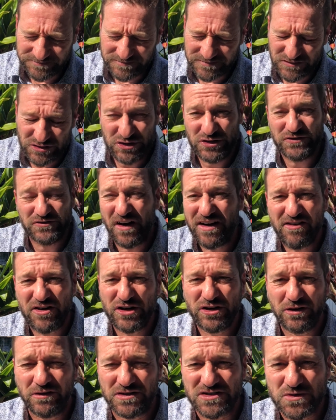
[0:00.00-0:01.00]

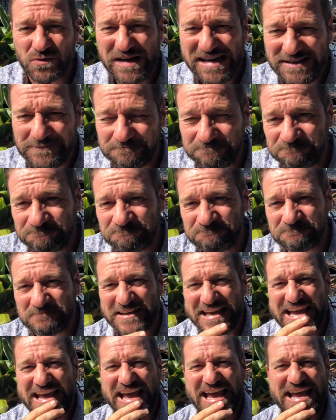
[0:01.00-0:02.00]
$500 a week
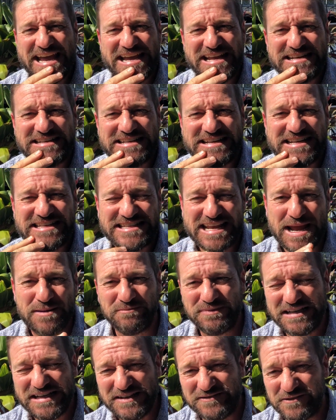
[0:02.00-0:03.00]
and it's
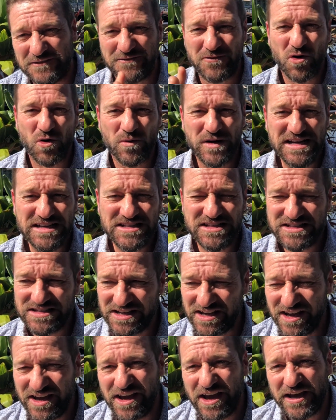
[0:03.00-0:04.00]
empty for 4 weeks,
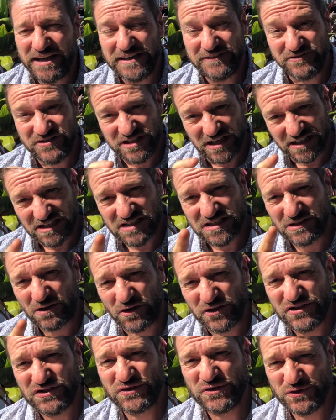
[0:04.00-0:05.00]
you've just
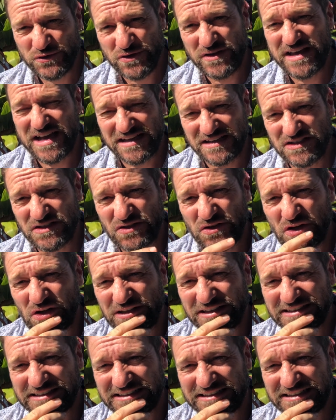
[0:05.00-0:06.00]
lost
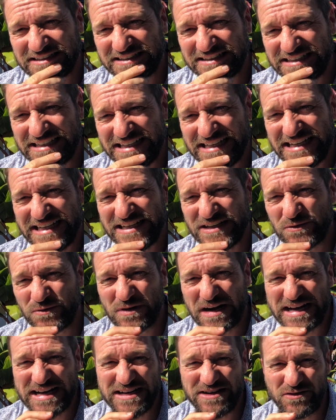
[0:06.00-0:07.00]
$2,000
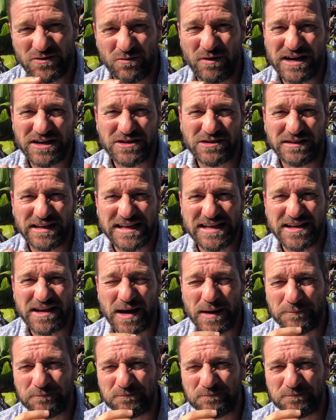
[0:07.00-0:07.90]
in rental income.